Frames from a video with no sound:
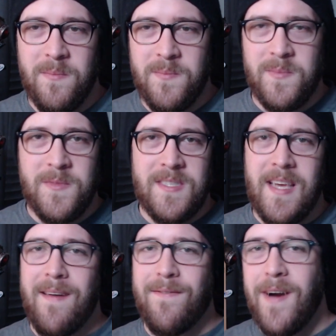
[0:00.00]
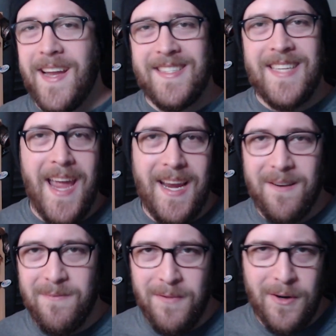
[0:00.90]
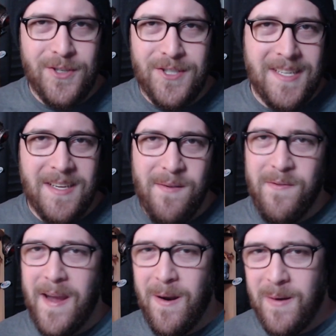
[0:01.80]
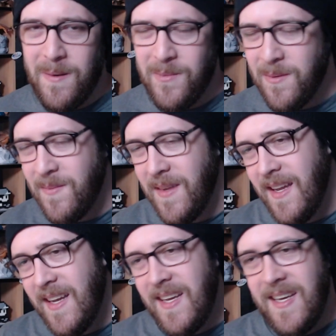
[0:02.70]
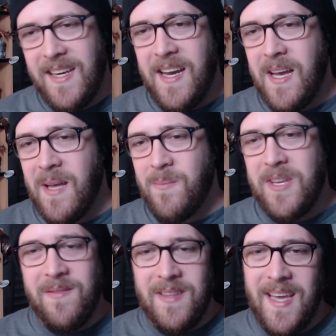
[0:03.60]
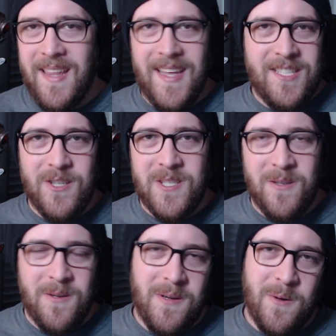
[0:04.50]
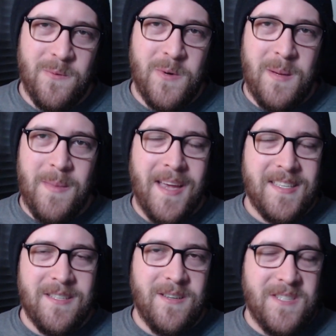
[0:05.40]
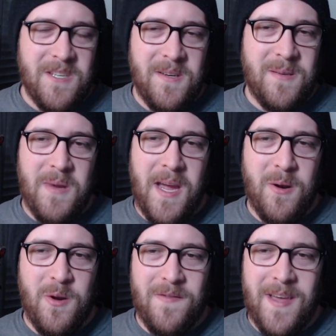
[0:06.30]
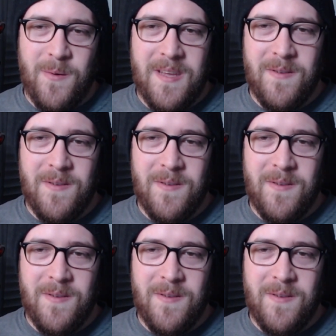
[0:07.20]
sci-fi tank version of Fire Emblem. But even then, that's just a remaster, so I don't know if that would even